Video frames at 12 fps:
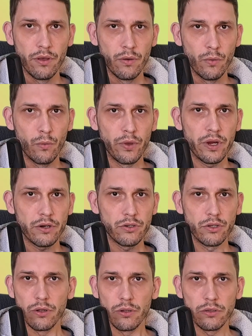We are
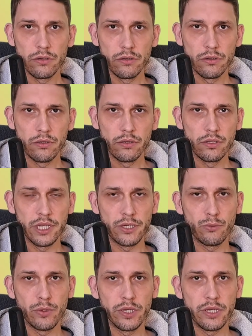told that
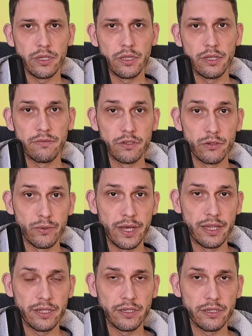we live in
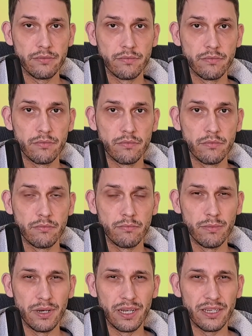duality,
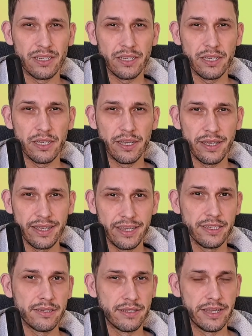but
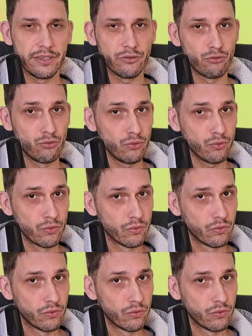is that true?